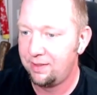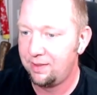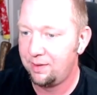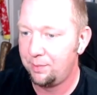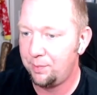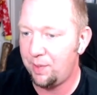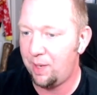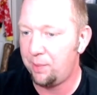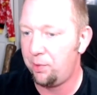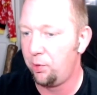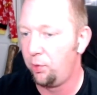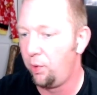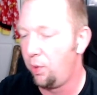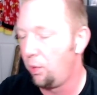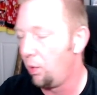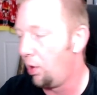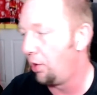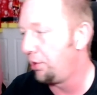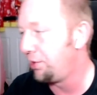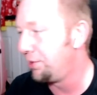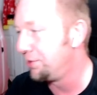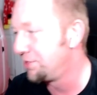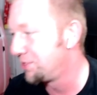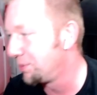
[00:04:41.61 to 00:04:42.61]
Maybe we
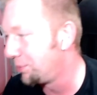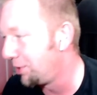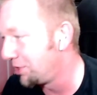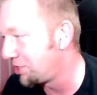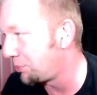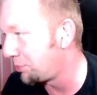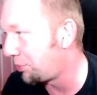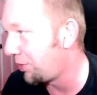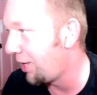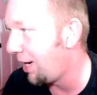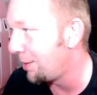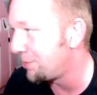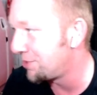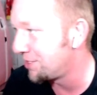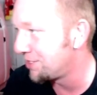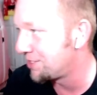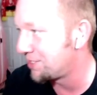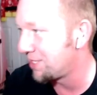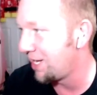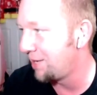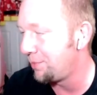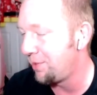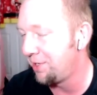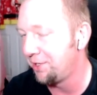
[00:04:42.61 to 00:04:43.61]
won't use a bunch of props this
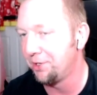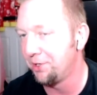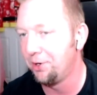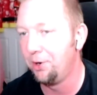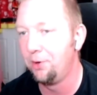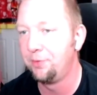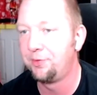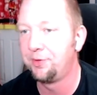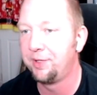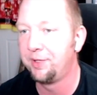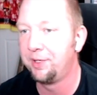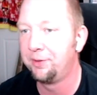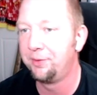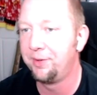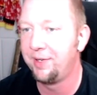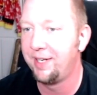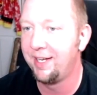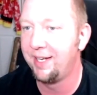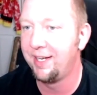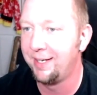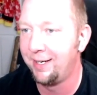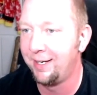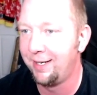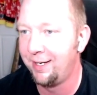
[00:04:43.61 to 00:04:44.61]
time either. Hopefully we
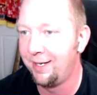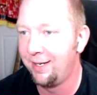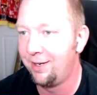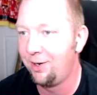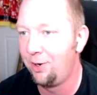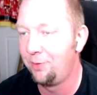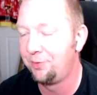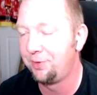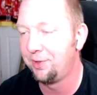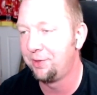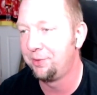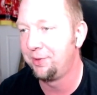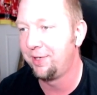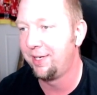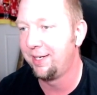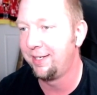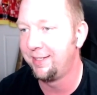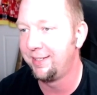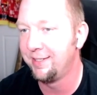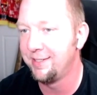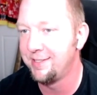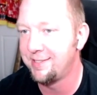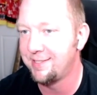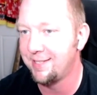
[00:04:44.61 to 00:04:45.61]
get a hopefully we get a
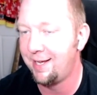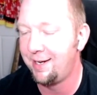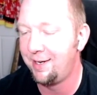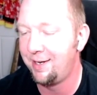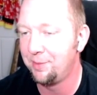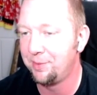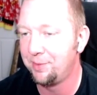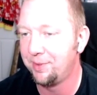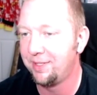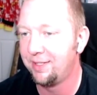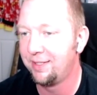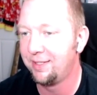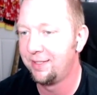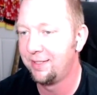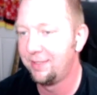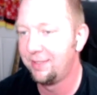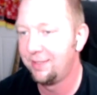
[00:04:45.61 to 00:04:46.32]
good setup here.